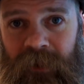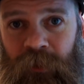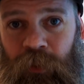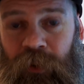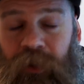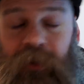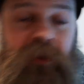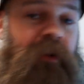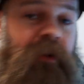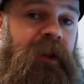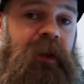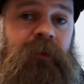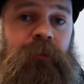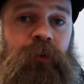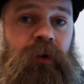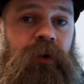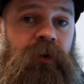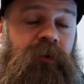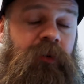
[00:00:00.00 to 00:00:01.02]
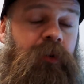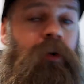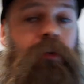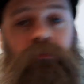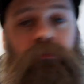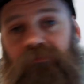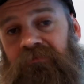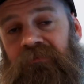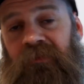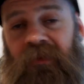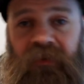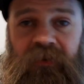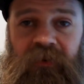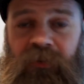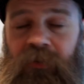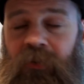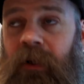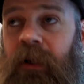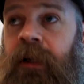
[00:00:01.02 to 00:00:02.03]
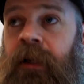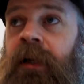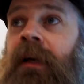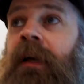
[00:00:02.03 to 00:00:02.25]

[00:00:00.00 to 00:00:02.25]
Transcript: whether they like the products or not, different story.